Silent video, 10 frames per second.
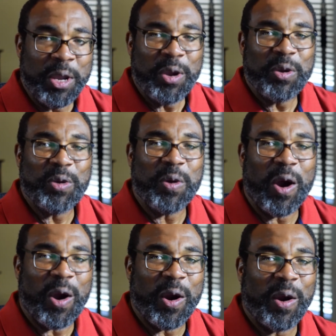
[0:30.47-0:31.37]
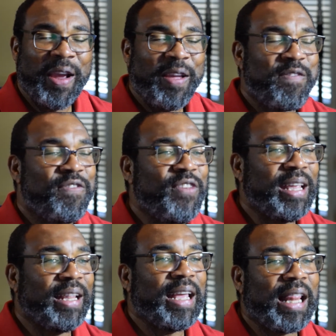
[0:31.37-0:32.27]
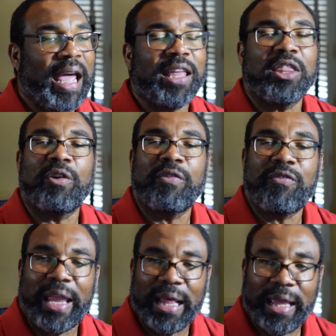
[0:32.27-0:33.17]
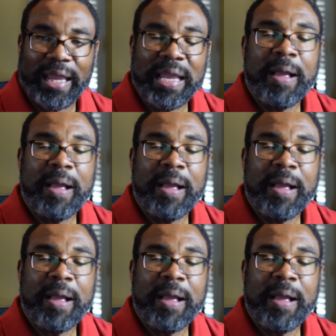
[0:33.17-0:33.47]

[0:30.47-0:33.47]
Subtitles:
who are feeling like they're failing